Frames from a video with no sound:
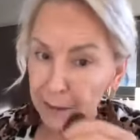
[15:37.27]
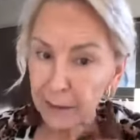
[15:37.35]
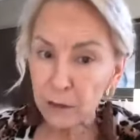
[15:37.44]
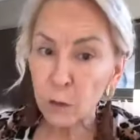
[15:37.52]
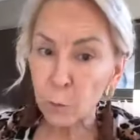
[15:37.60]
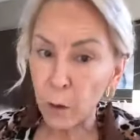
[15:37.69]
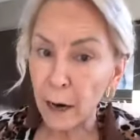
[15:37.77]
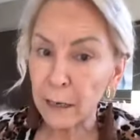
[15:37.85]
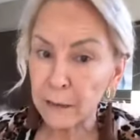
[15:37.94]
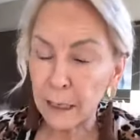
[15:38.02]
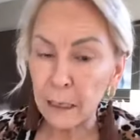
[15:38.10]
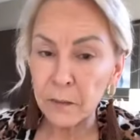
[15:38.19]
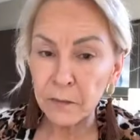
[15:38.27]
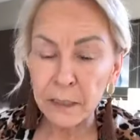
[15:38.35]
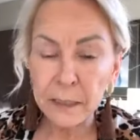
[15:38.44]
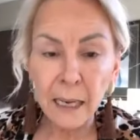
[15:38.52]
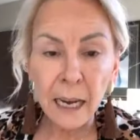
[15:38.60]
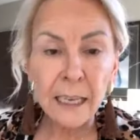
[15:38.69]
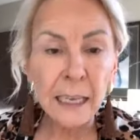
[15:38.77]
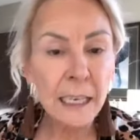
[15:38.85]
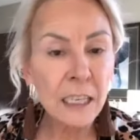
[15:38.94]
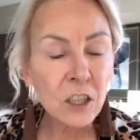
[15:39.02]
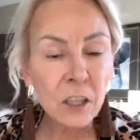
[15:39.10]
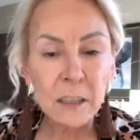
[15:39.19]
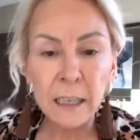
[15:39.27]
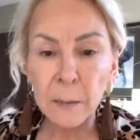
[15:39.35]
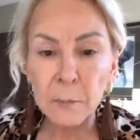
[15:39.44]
I mean, these are wild elephants. And he just